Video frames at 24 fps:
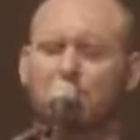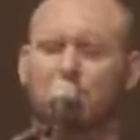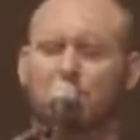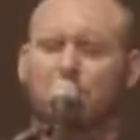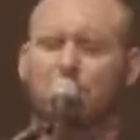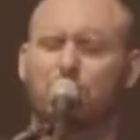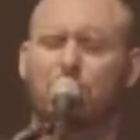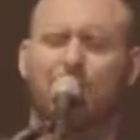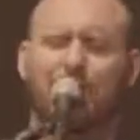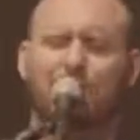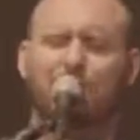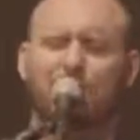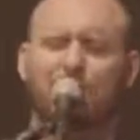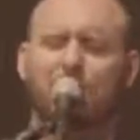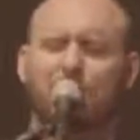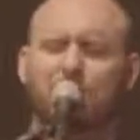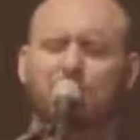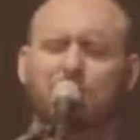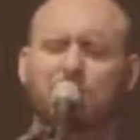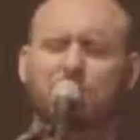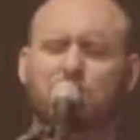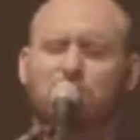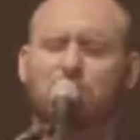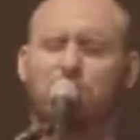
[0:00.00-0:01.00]
who have
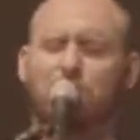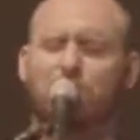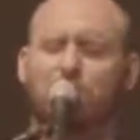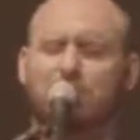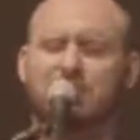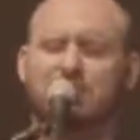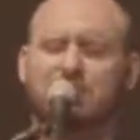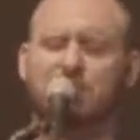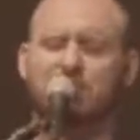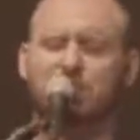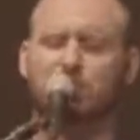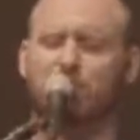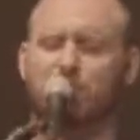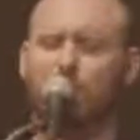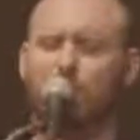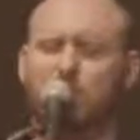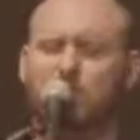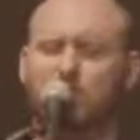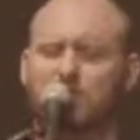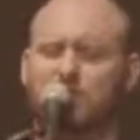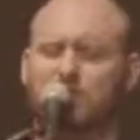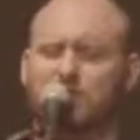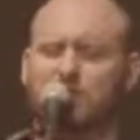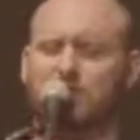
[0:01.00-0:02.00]
unresolved
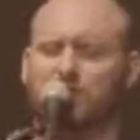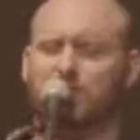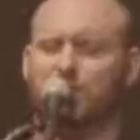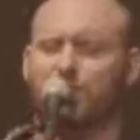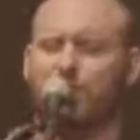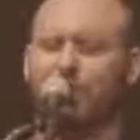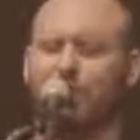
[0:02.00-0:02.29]
situations where